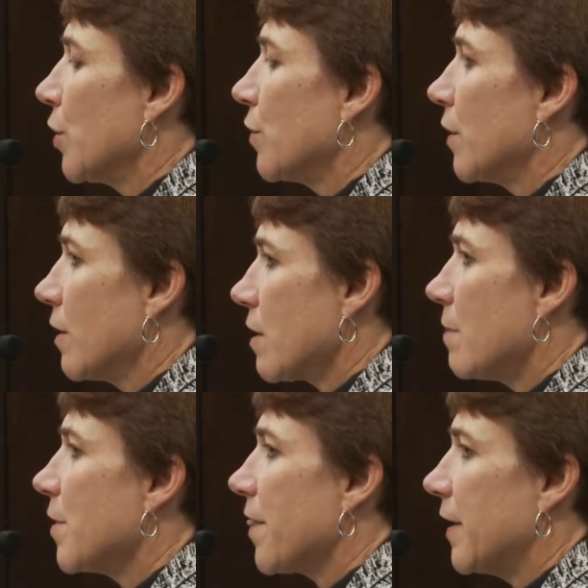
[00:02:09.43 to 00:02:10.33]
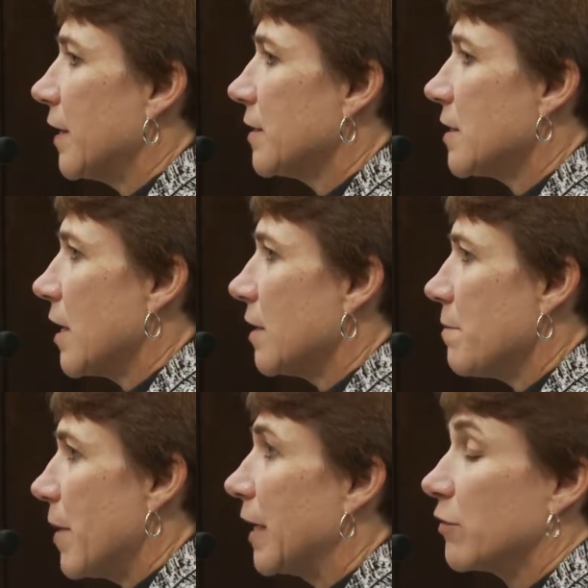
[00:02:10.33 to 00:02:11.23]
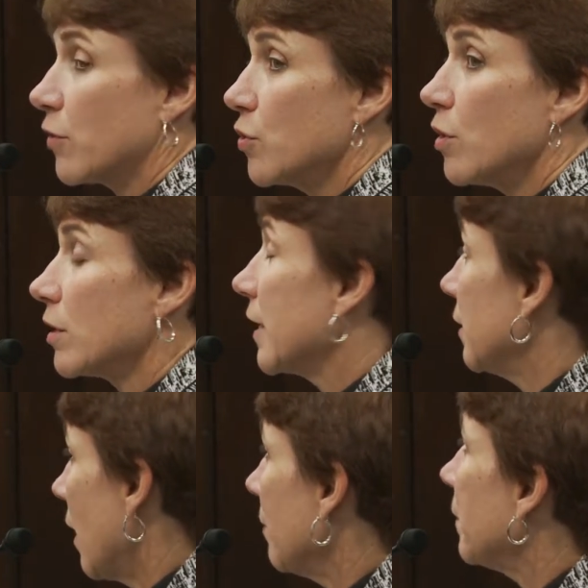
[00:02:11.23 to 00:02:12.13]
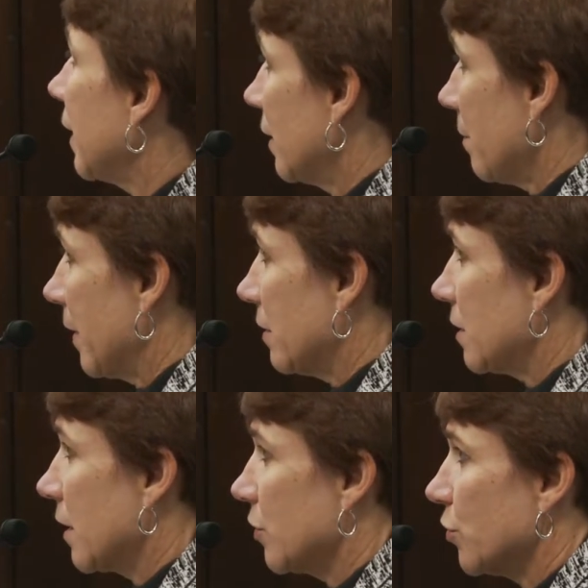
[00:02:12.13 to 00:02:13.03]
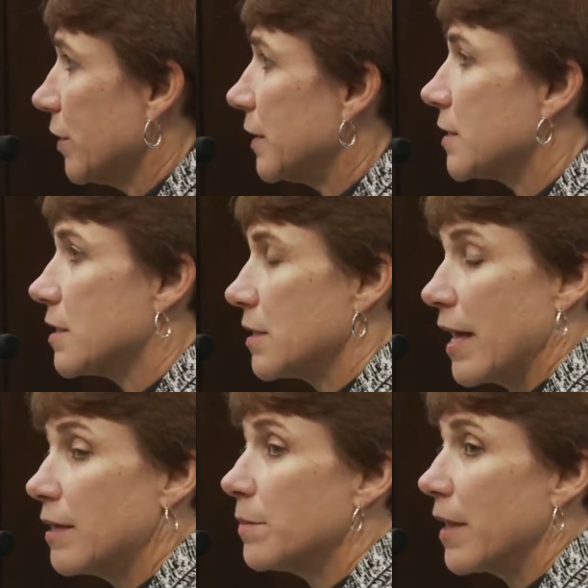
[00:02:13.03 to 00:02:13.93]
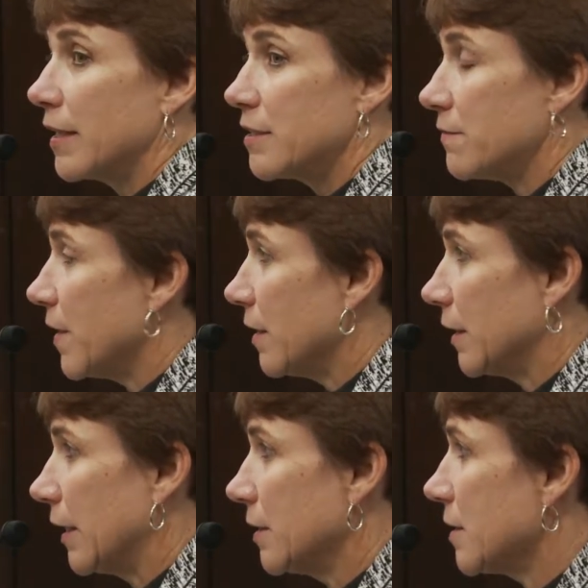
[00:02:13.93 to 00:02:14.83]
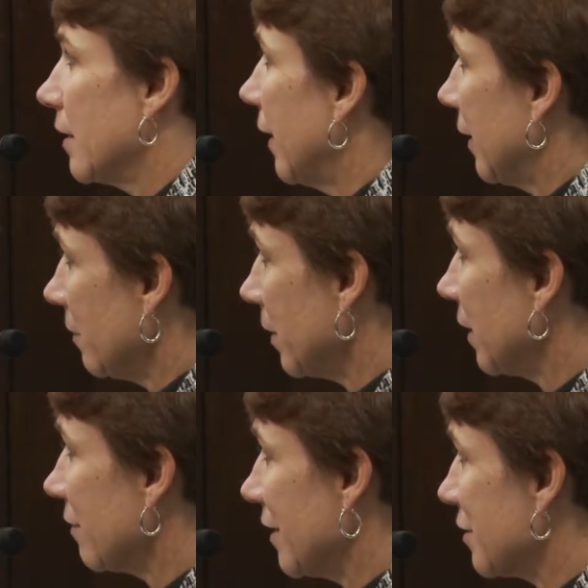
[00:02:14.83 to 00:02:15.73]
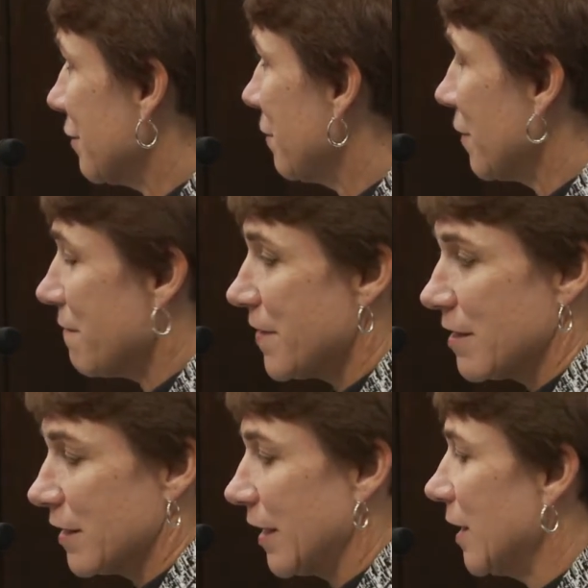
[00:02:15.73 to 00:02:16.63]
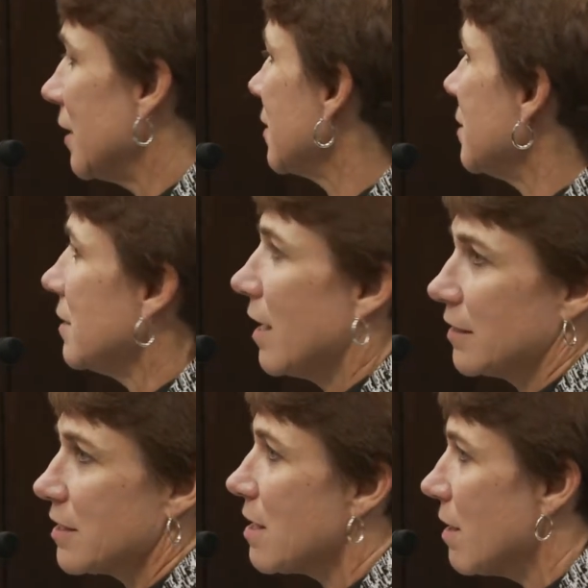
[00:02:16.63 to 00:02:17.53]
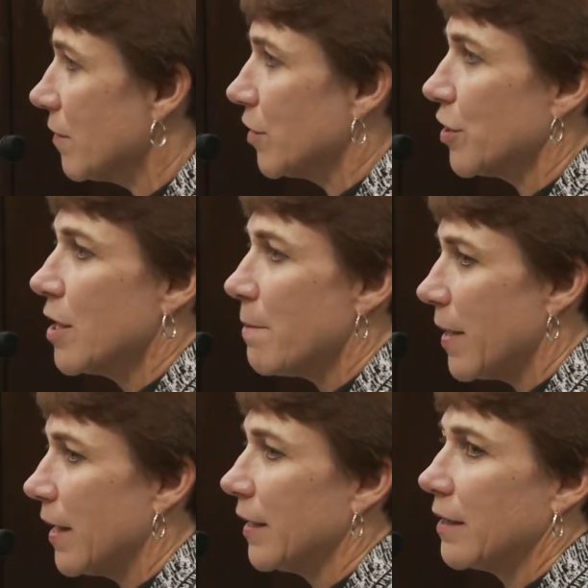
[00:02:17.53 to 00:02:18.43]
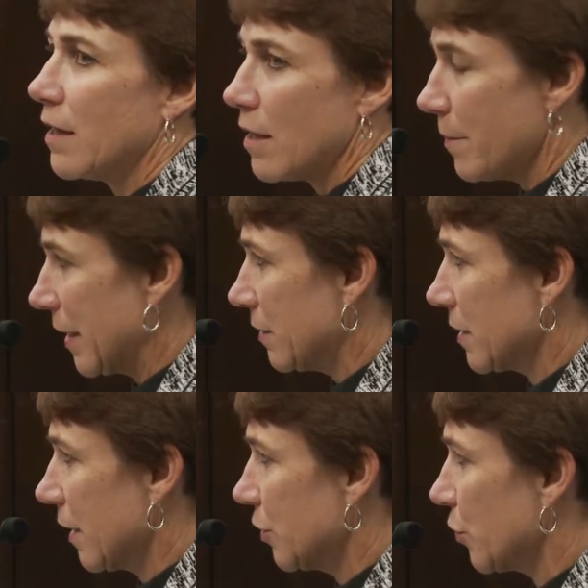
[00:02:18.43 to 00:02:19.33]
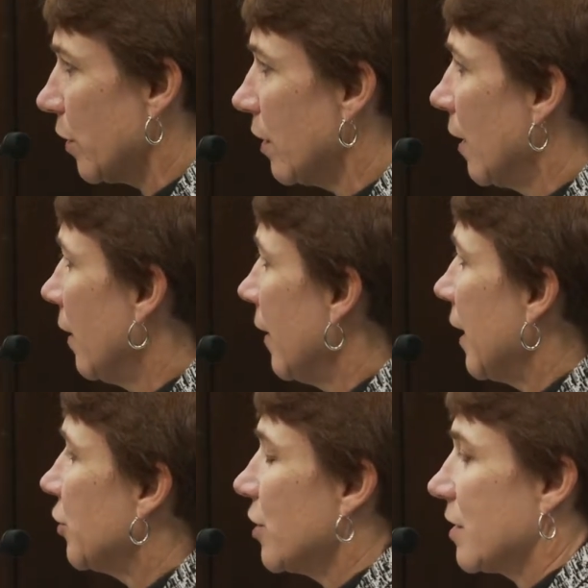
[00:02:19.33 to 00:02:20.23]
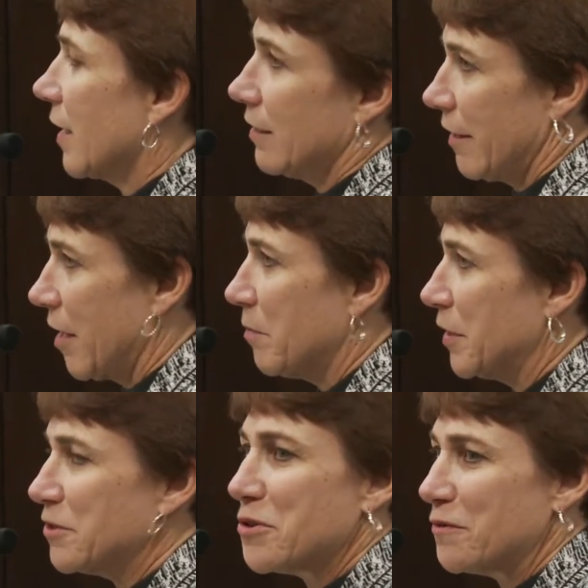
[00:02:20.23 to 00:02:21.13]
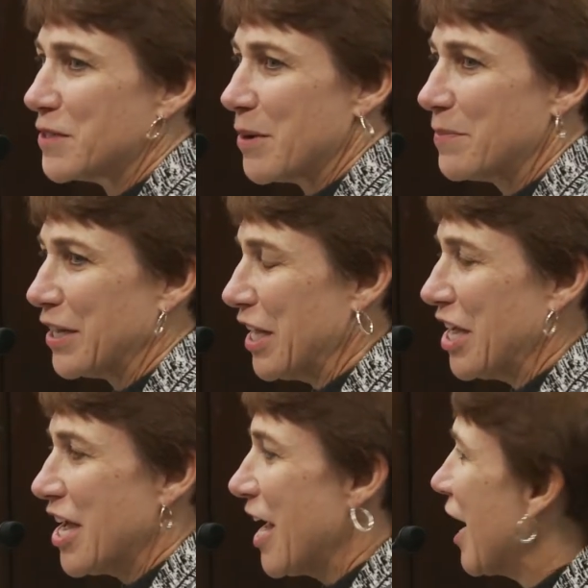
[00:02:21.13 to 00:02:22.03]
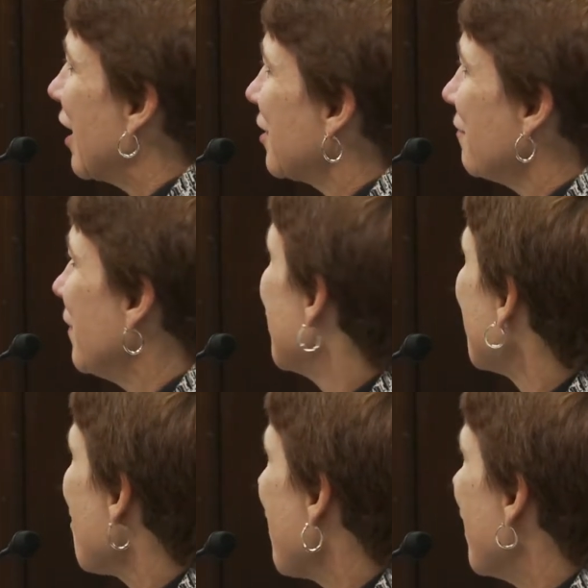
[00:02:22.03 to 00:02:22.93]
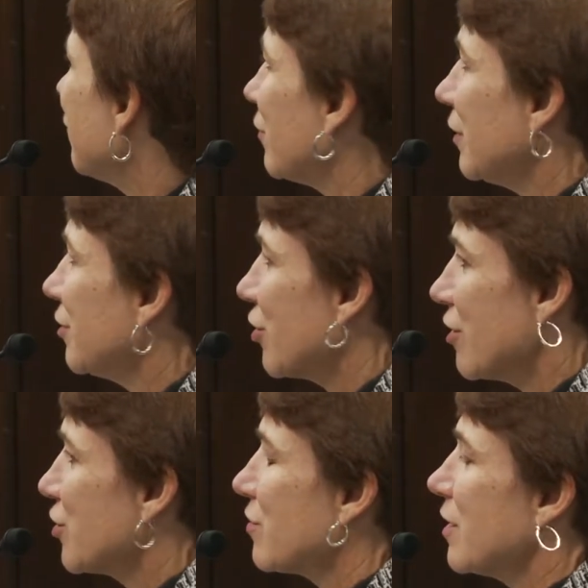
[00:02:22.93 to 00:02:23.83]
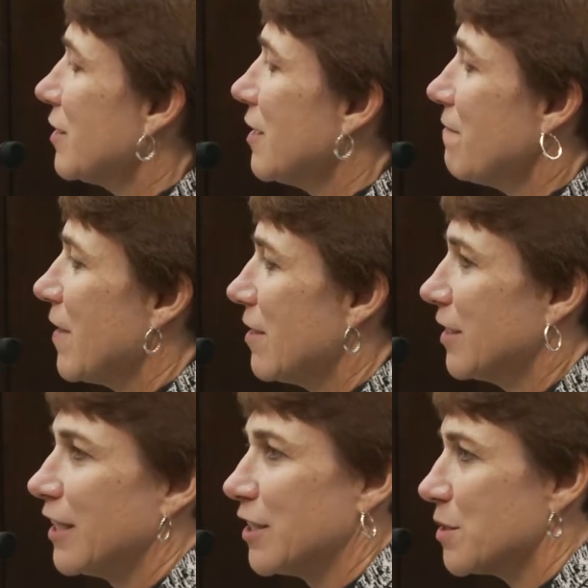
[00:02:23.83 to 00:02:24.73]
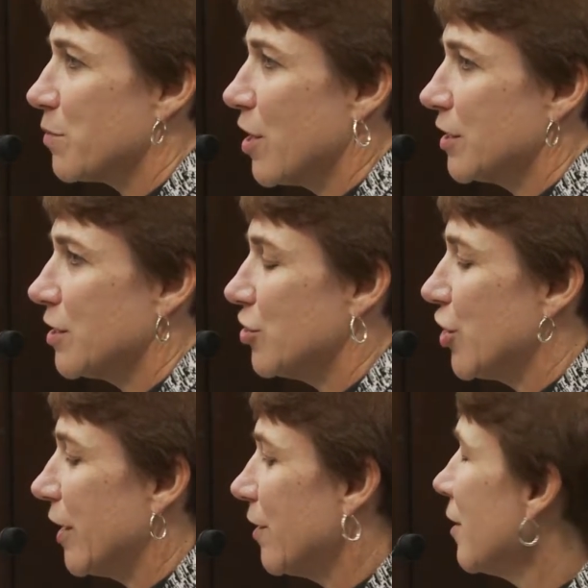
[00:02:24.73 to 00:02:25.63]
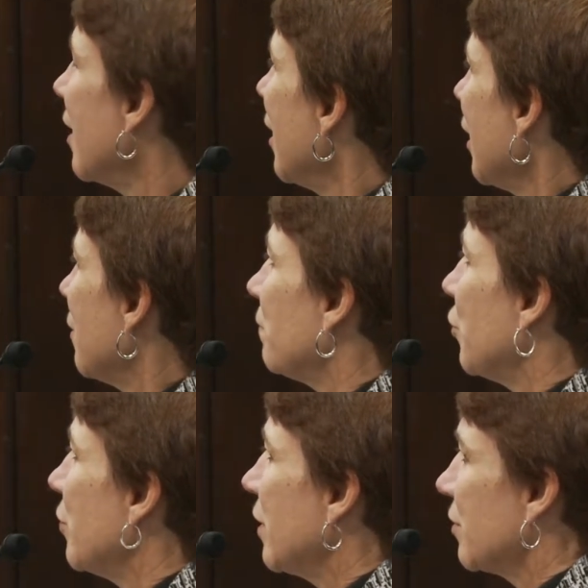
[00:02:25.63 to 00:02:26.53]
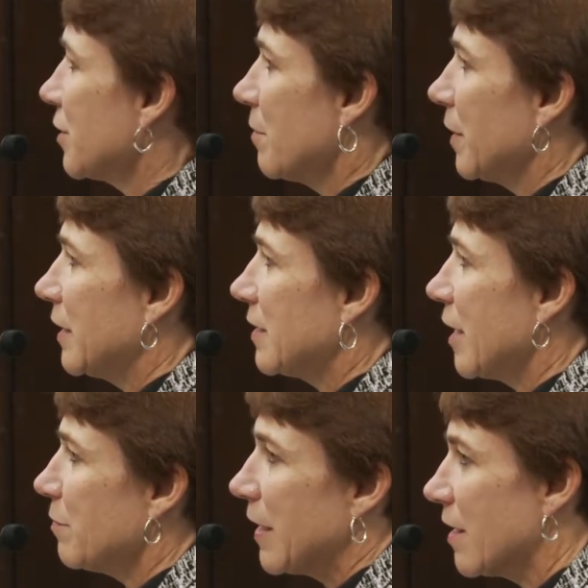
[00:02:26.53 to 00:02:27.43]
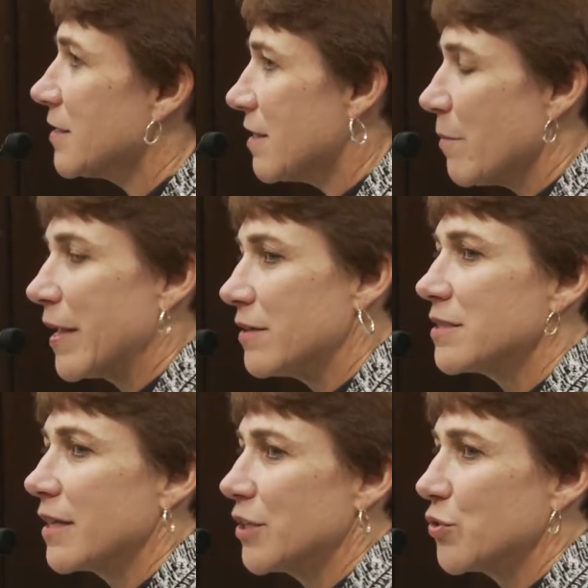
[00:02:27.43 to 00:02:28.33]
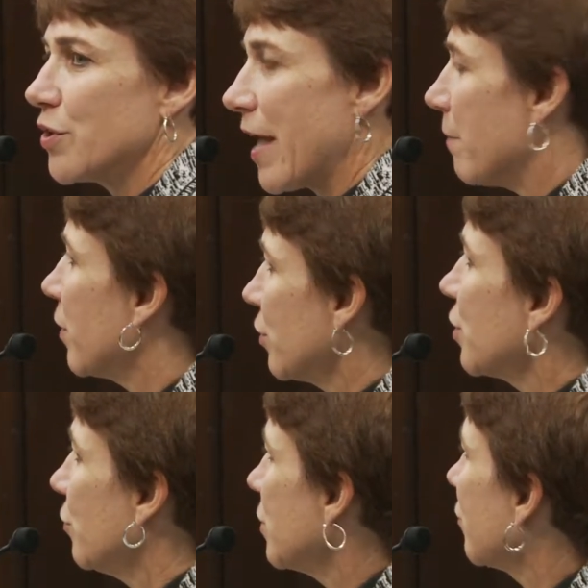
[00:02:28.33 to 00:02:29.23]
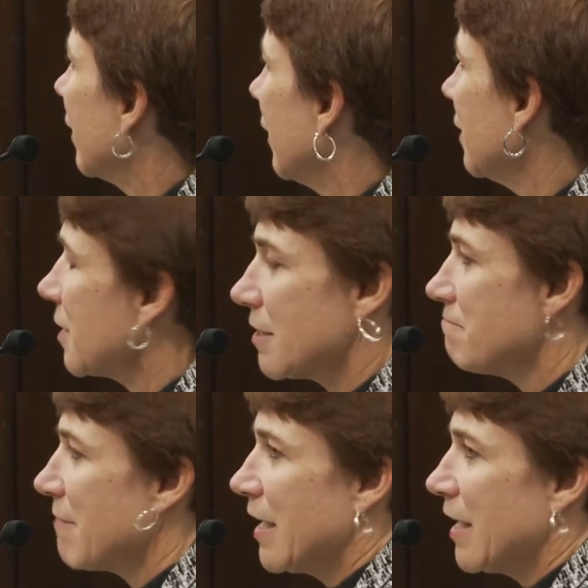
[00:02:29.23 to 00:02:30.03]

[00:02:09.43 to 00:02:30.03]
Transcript: There are a couple of things that by rule cannot be on a bail schedule. This does not apply to felonies. Anybody arrested for a felony is not covered by a bail schedule. It just can't happen. So if somebody has a vehicle theft and charged with a C felony and is brought to jail, if you hear somebody say because of the bail schedule that person was released,